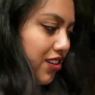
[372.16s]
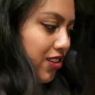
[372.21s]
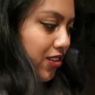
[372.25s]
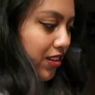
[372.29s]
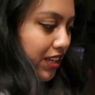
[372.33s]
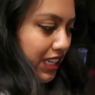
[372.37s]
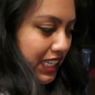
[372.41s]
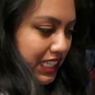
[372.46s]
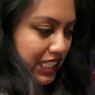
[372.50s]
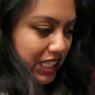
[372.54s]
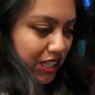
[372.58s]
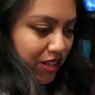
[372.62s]

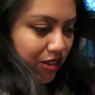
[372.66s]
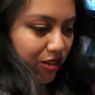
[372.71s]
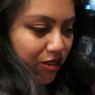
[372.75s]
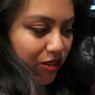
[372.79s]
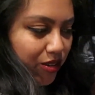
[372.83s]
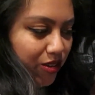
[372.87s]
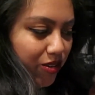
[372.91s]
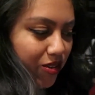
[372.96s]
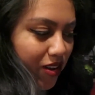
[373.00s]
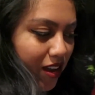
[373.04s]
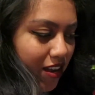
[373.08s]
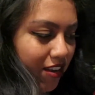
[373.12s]
Okay,
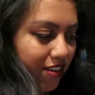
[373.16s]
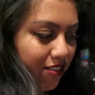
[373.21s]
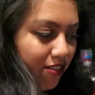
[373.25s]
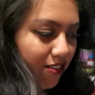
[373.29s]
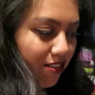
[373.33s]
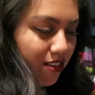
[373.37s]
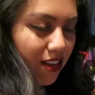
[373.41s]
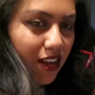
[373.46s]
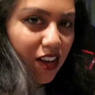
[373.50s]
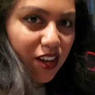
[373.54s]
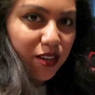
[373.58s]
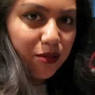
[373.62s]
so I
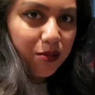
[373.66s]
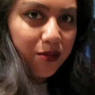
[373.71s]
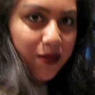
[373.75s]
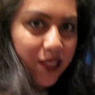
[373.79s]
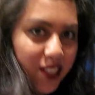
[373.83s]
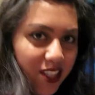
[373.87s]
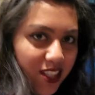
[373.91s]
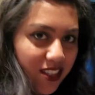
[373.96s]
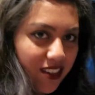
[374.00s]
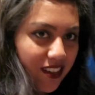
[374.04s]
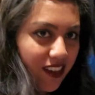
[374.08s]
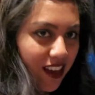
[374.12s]

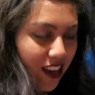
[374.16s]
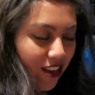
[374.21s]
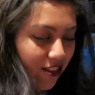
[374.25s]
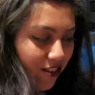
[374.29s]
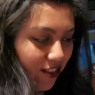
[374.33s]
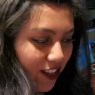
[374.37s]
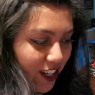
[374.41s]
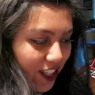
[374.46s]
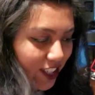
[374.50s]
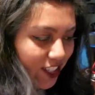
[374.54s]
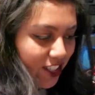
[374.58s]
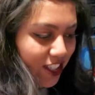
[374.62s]

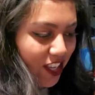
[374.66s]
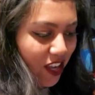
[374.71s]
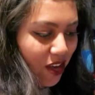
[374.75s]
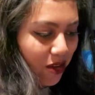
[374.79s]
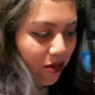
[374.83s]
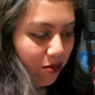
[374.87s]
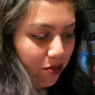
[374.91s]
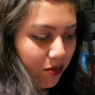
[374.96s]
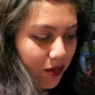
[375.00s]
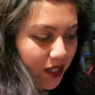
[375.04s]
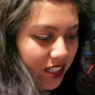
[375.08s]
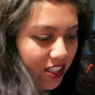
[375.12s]
finished
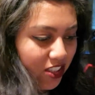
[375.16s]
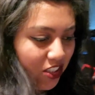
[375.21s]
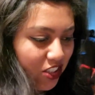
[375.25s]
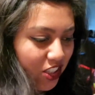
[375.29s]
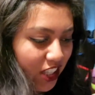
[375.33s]
helping